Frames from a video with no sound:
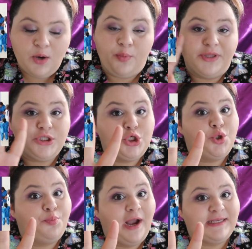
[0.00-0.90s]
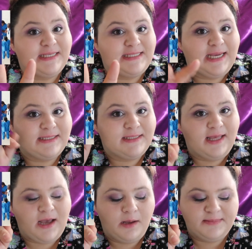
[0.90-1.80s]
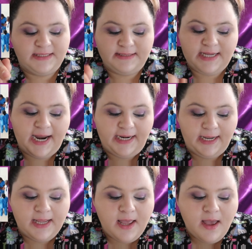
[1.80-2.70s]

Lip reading: with 2 practice tests that comes inside it.